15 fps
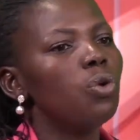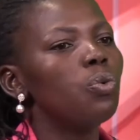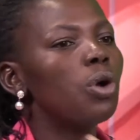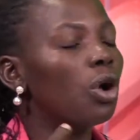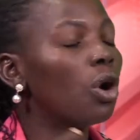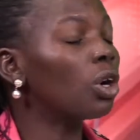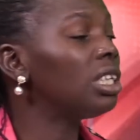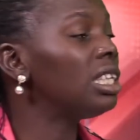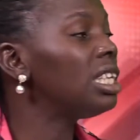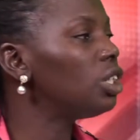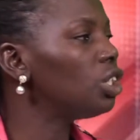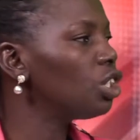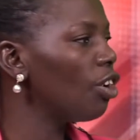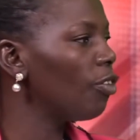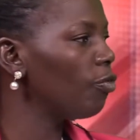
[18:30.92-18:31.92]

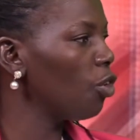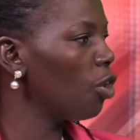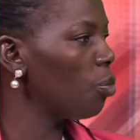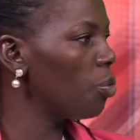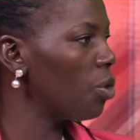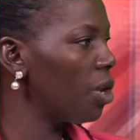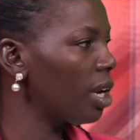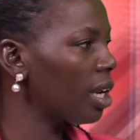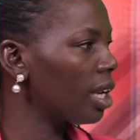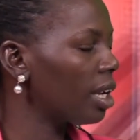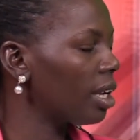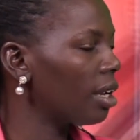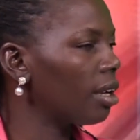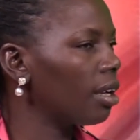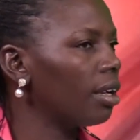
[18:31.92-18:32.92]
recognition of your
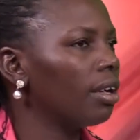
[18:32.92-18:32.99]
work,